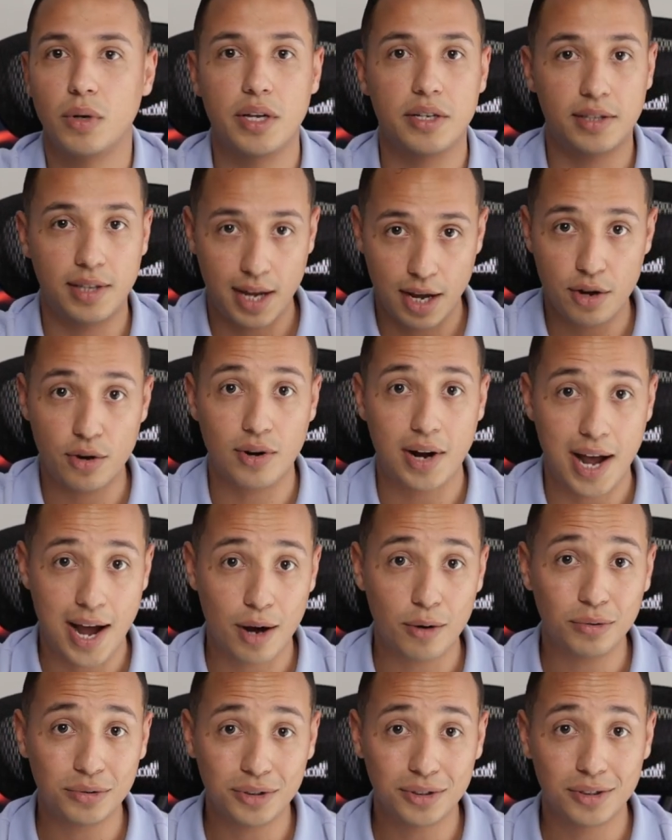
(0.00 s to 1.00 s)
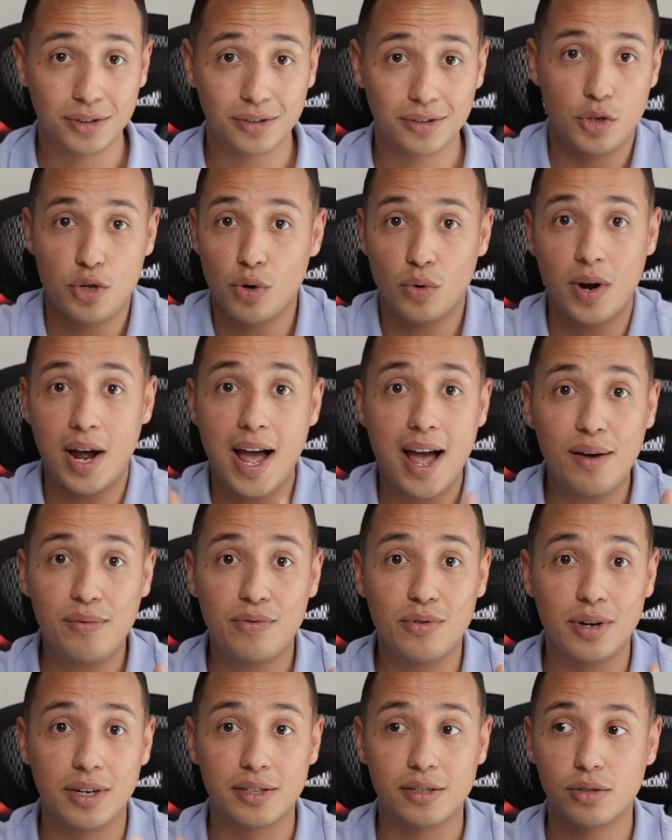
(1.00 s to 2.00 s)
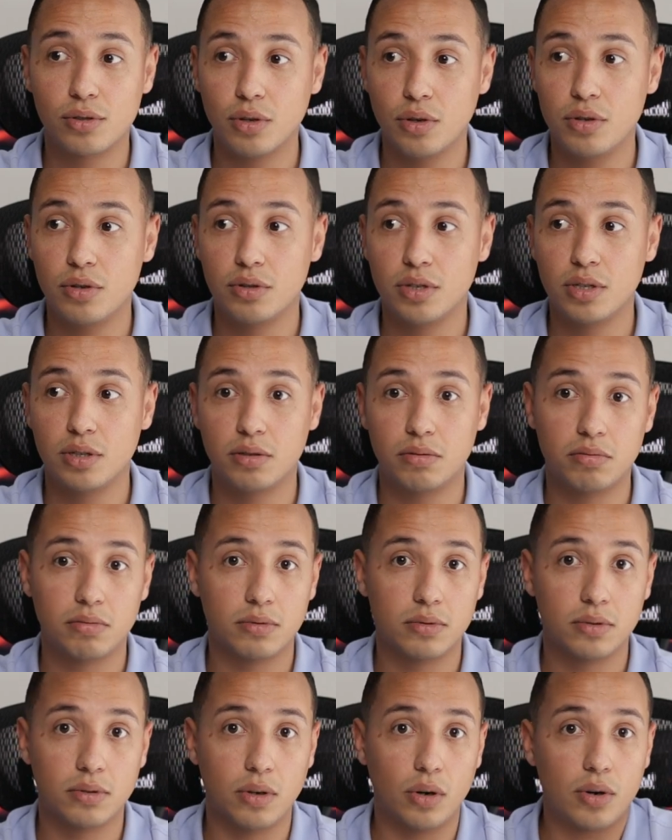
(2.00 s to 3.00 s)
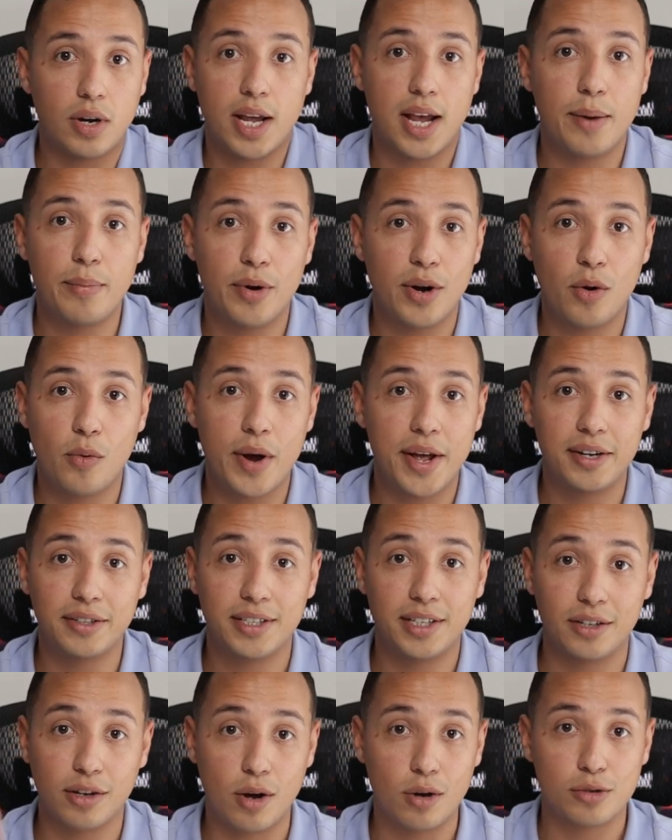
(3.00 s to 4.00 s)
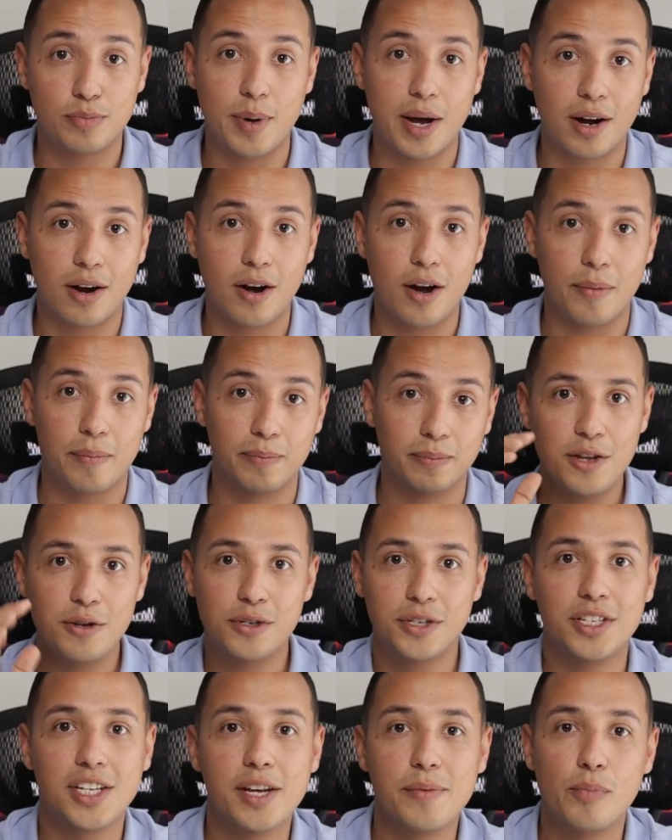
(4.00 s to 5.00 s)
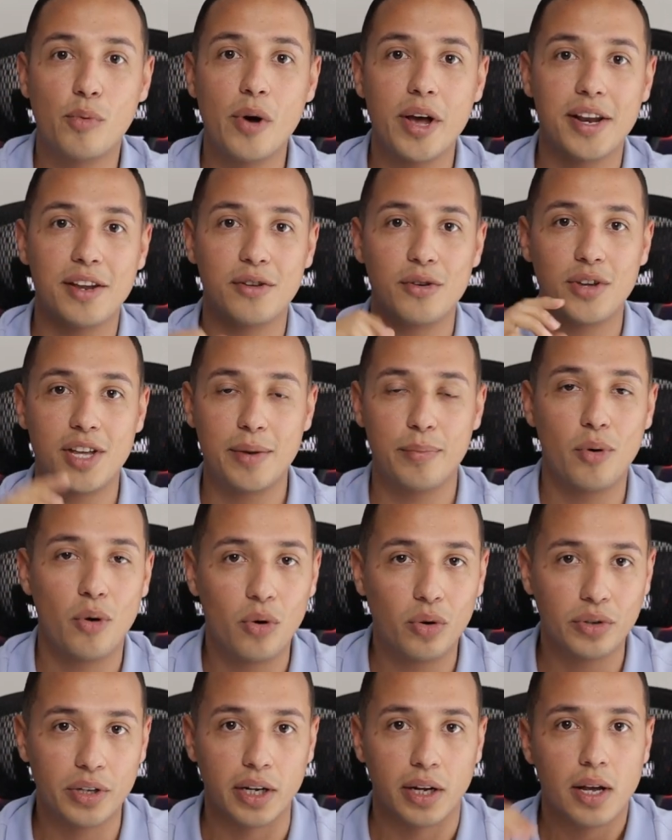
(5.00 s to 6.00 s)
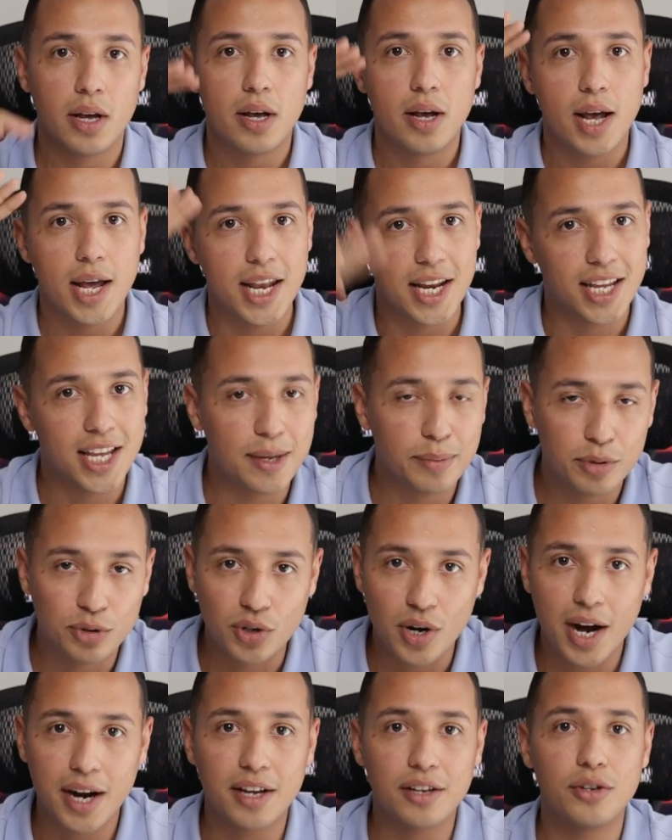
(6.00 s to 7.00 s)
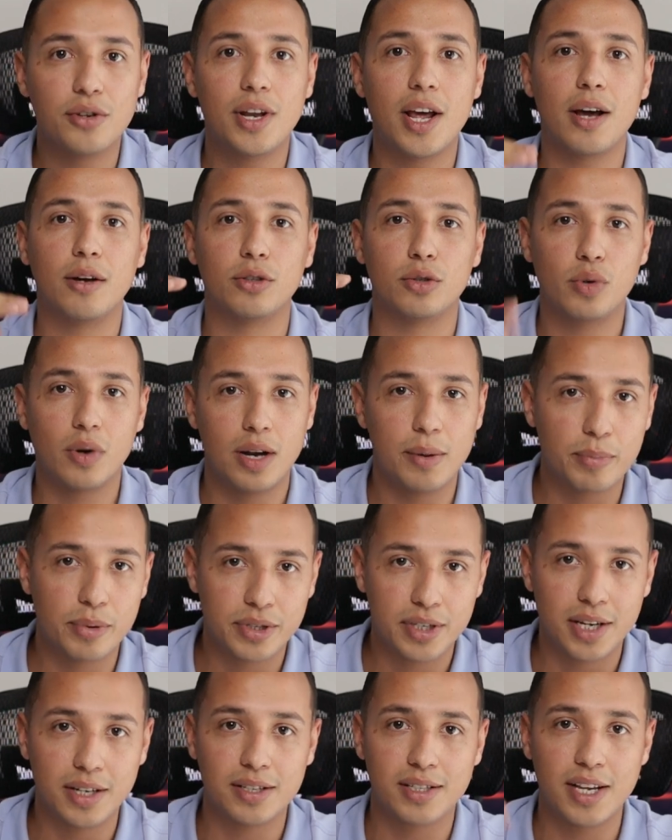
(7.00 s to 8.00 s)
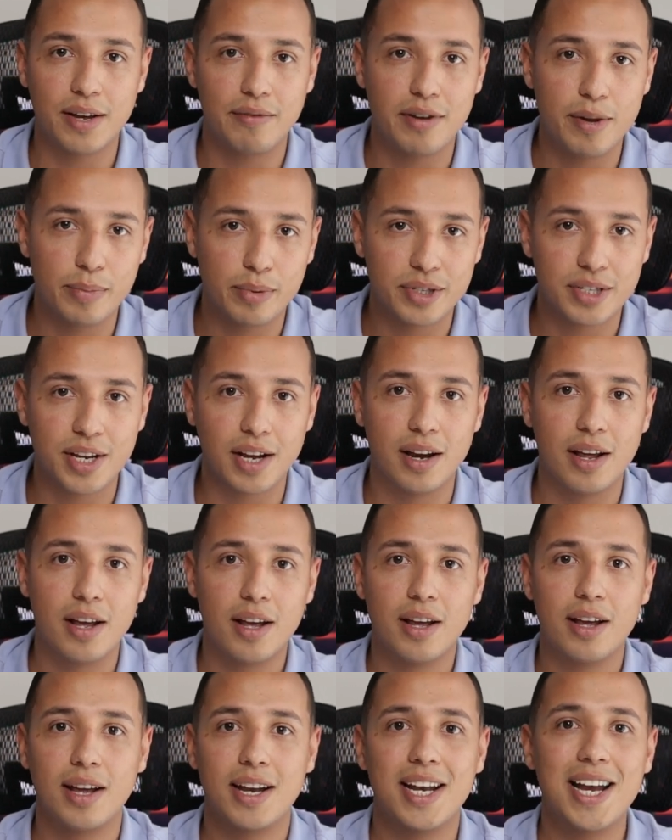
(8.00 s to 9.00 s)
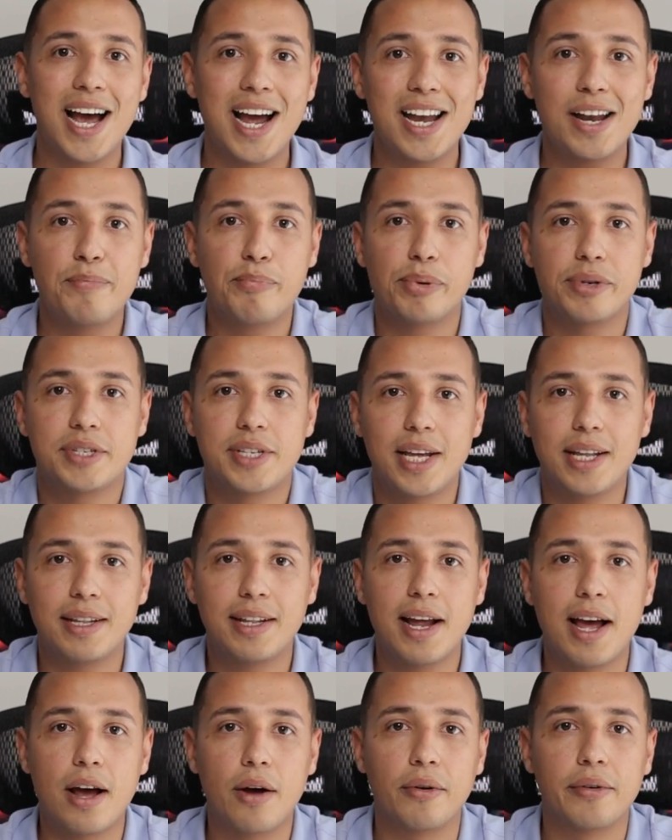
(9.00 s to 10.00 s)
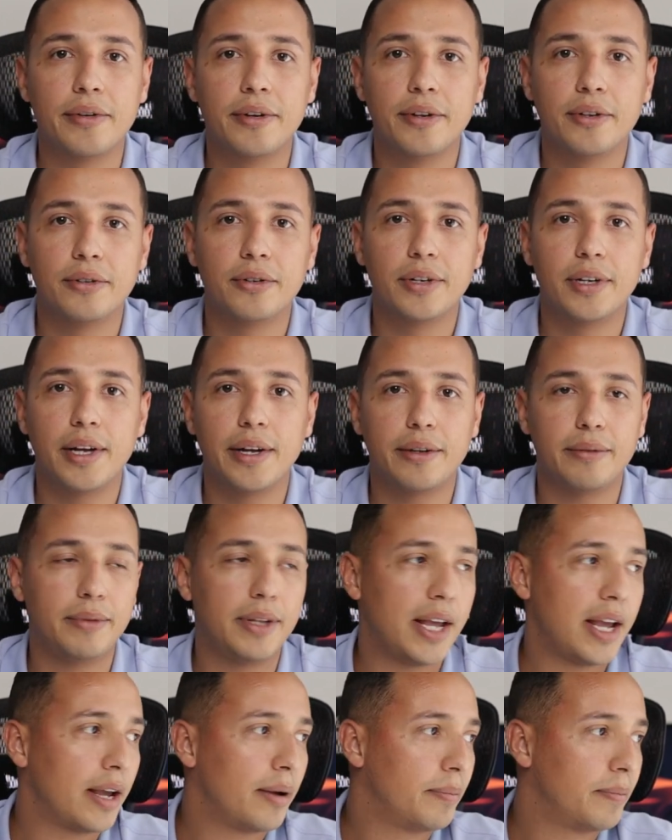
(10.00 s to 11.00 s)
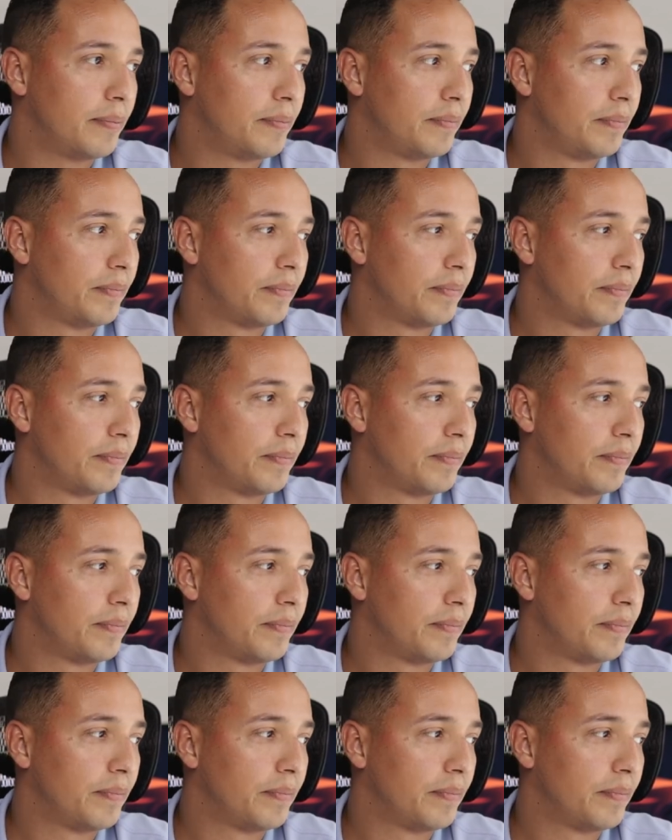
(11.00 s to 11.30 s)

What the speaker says: Is that your out? You don't have one. So you just, okay, I'm gonna wait until it goes back up. And you just keep waiting, you keep holding, and it keeps dragging you down, 20%, 70%, 90% down. You're like, damn,